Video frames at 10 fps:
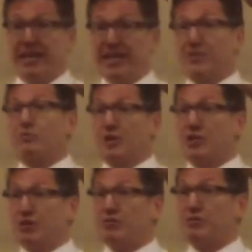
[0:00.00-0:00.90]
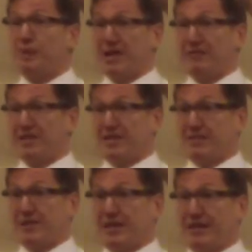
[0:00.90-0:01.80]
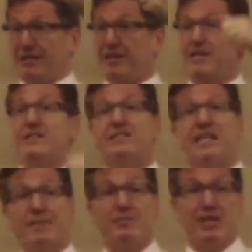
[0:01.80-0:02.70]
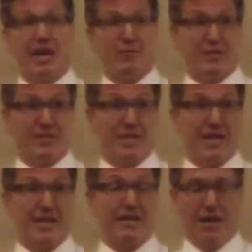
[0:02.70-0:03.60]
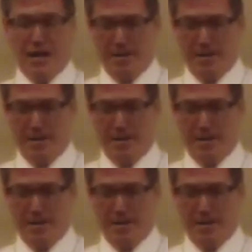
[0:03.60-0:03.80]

is one of the huge benefits of that. The same thing I would say